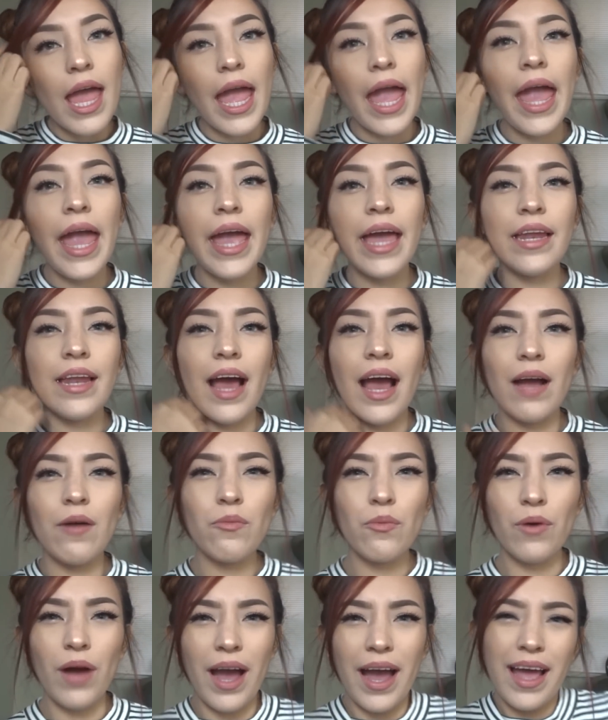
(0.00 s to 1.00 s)
and
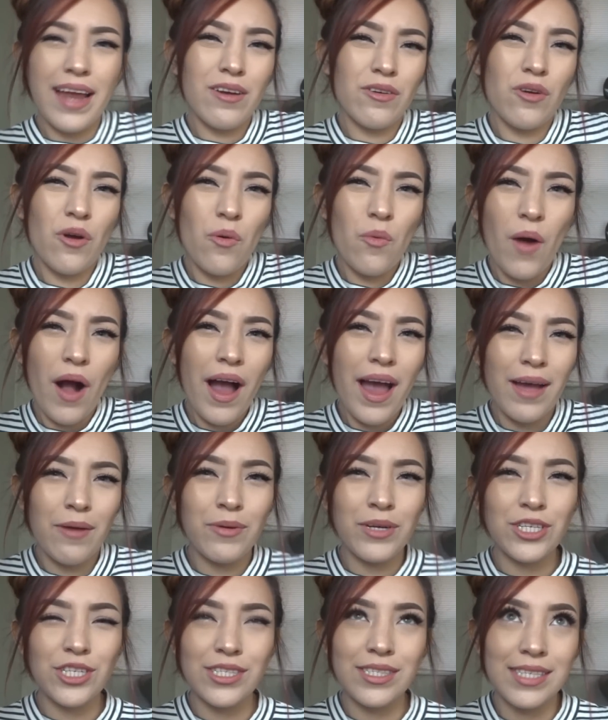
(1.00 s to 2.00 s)
I don't know why,
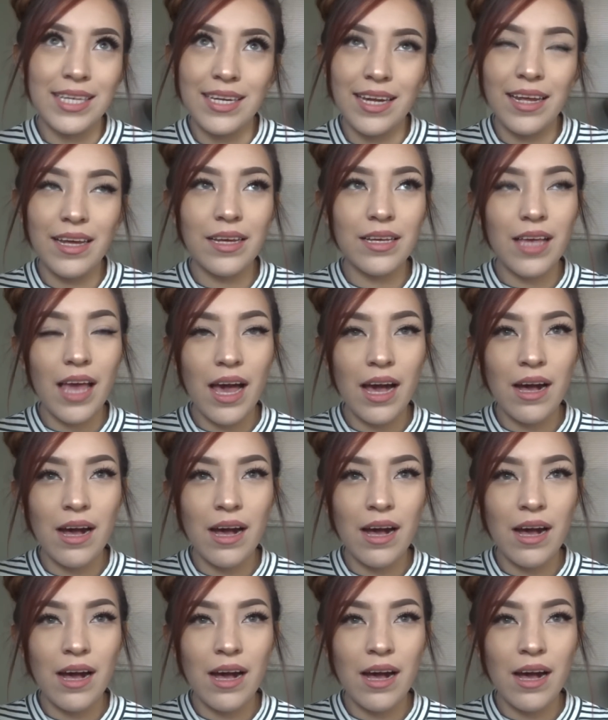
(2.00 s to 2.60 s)
we just didn't.